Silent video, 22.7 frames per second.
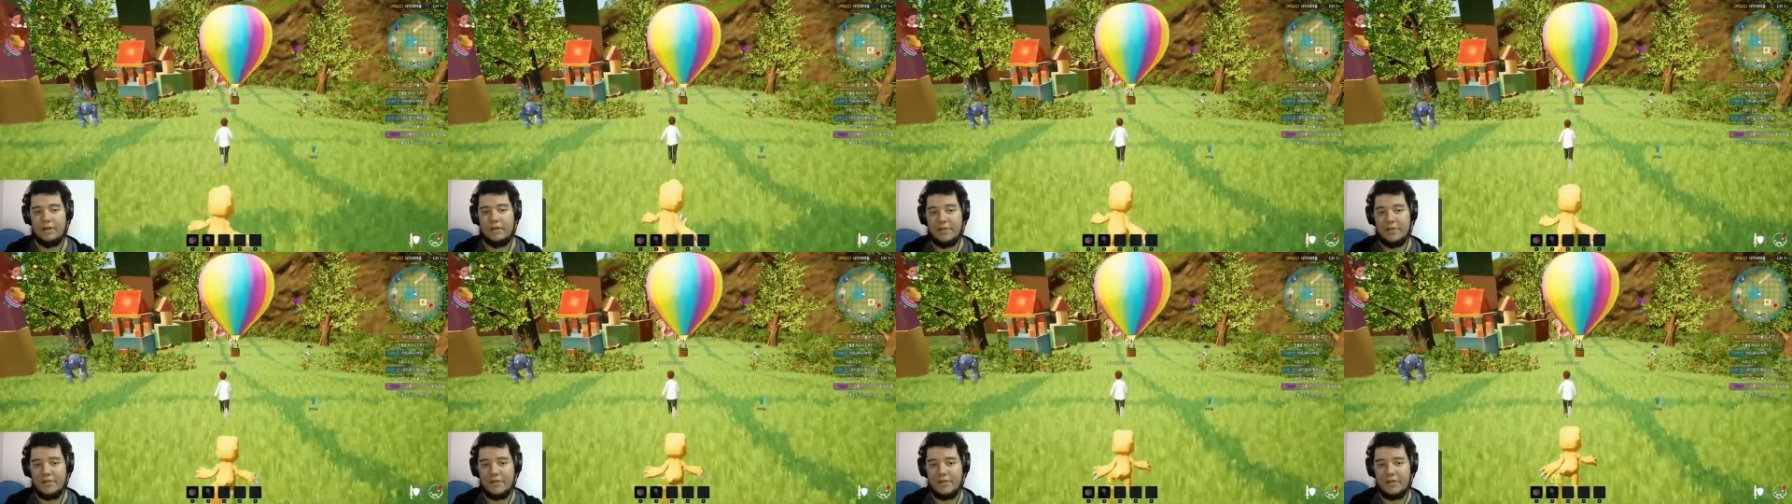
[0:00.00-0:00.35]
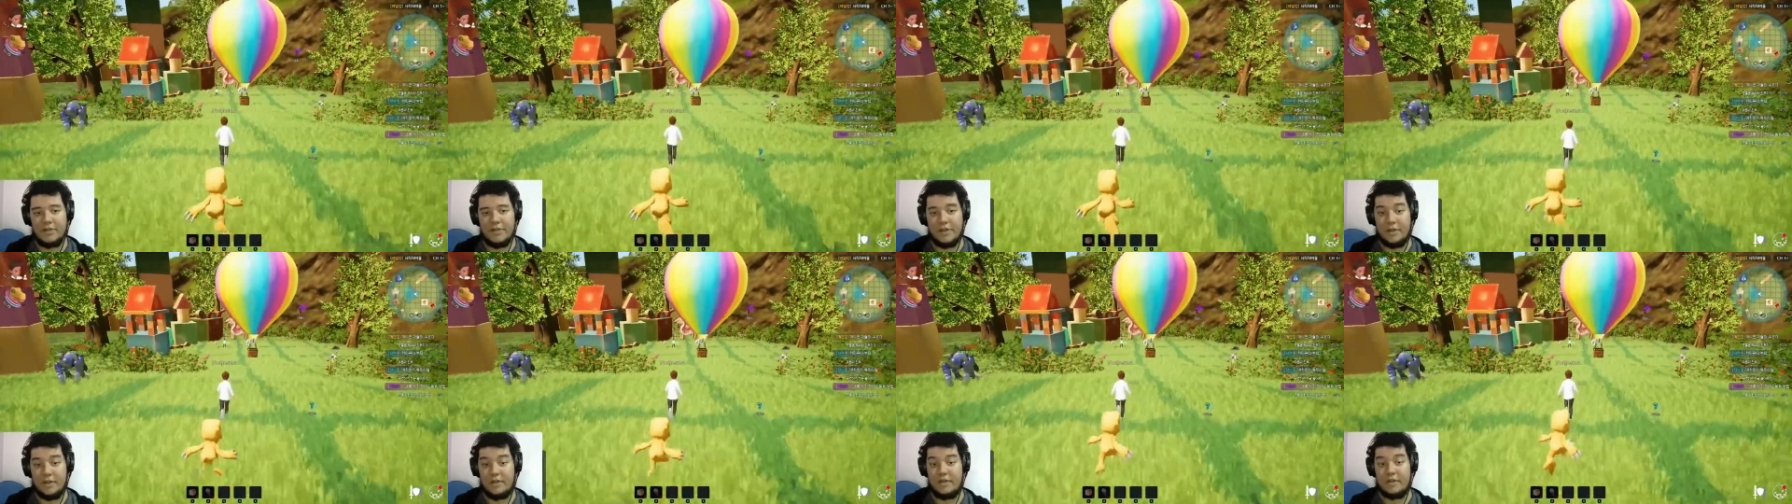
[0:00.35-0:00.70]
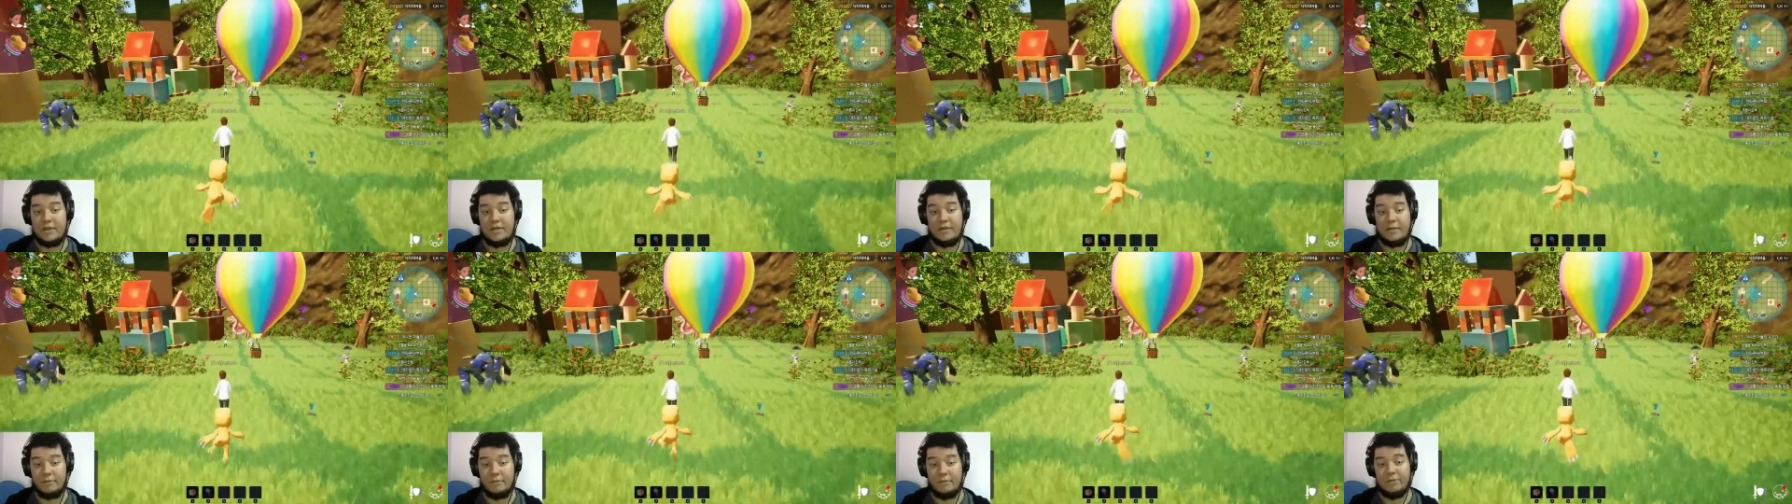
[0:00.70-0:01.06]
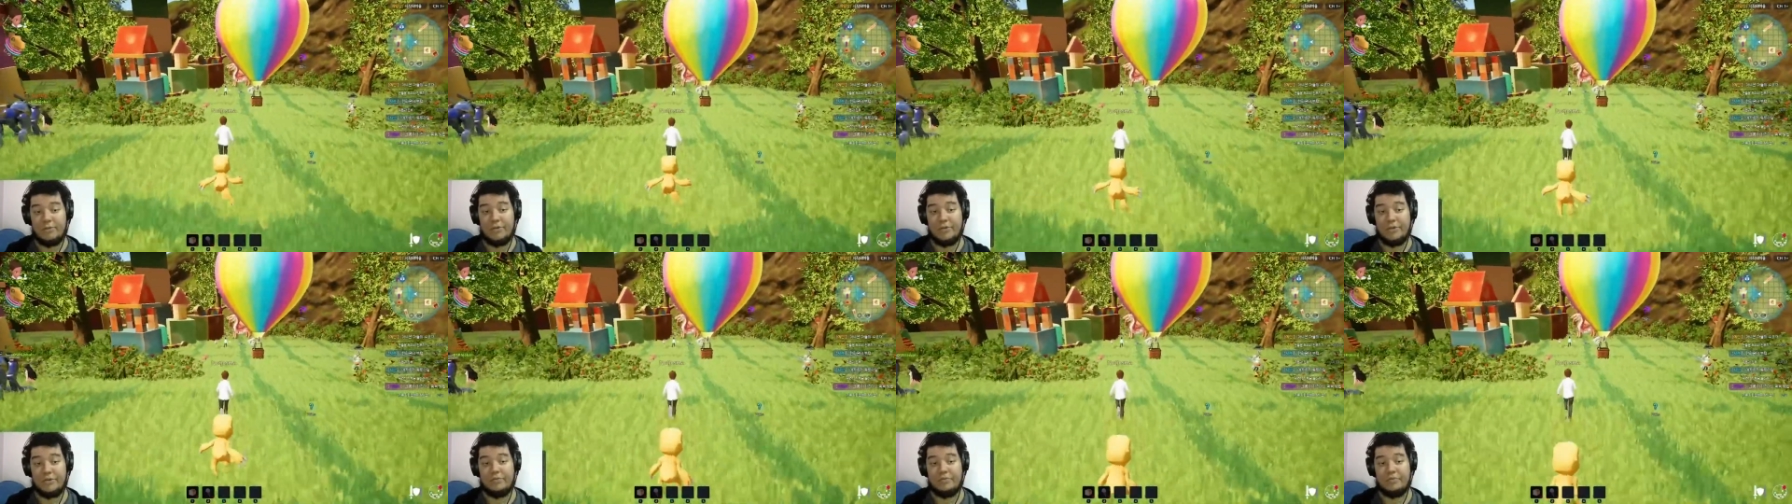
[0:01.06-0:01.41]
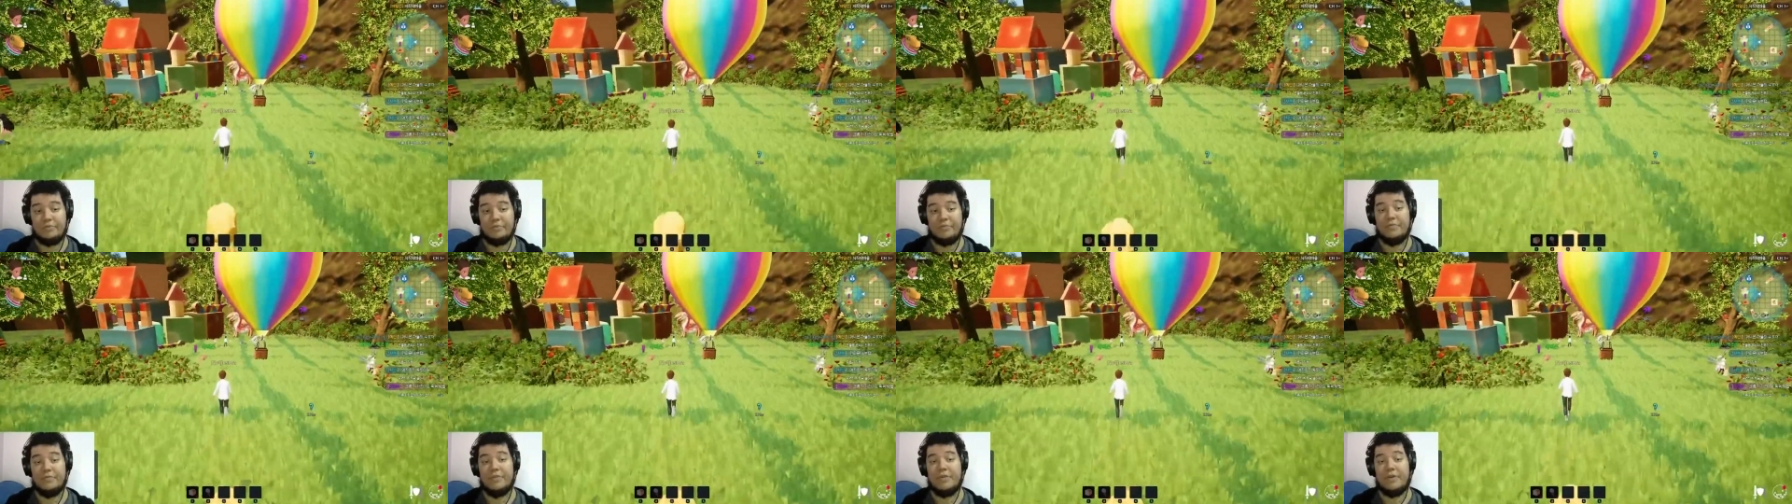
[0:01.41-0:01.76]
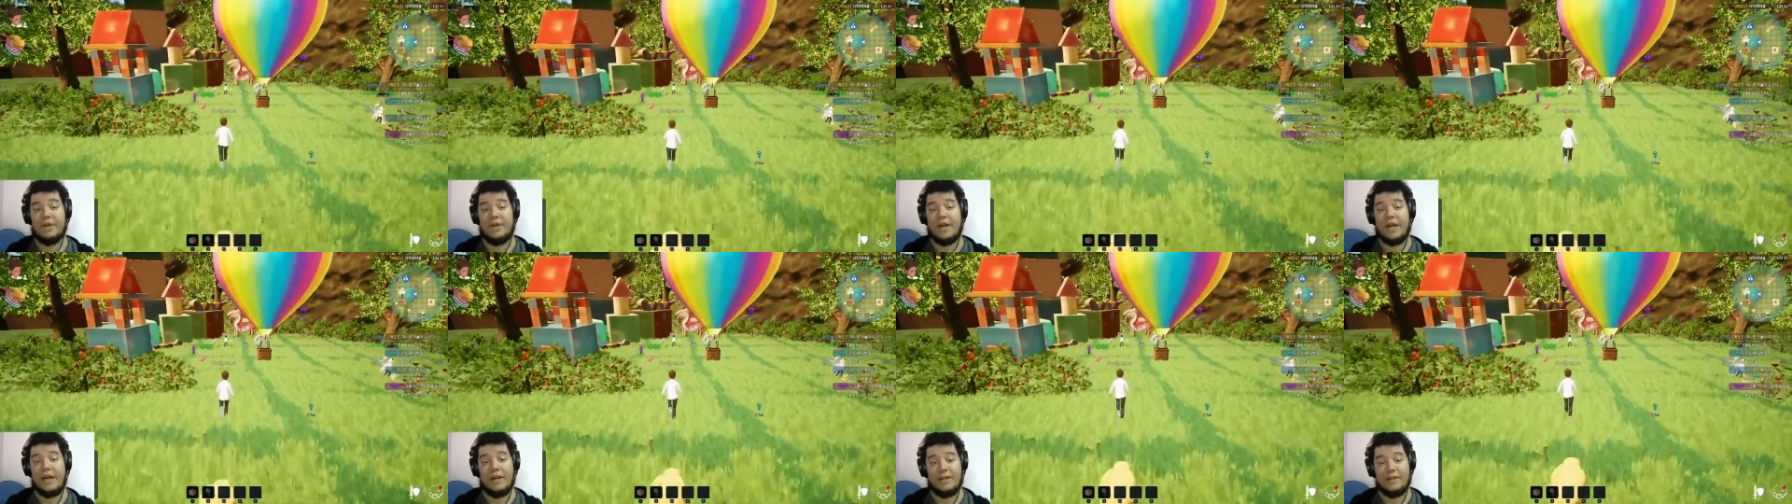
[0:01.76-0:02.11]
It's just a huge
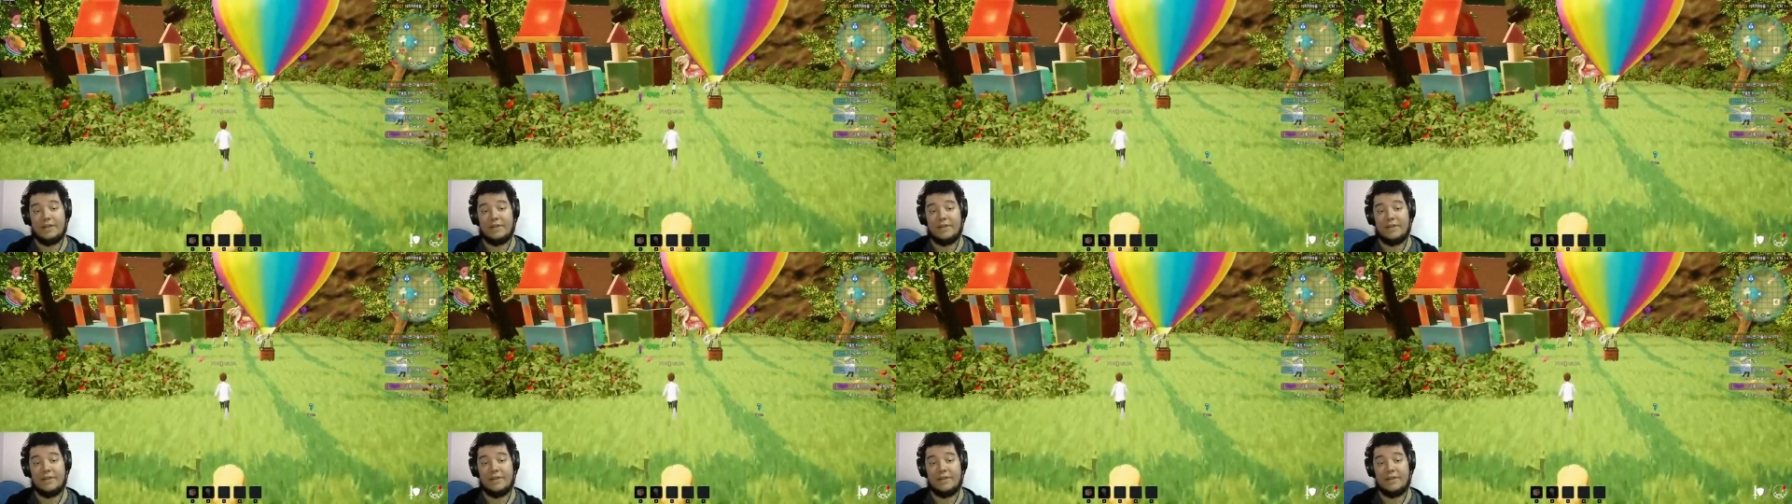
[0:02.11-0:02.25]
hide and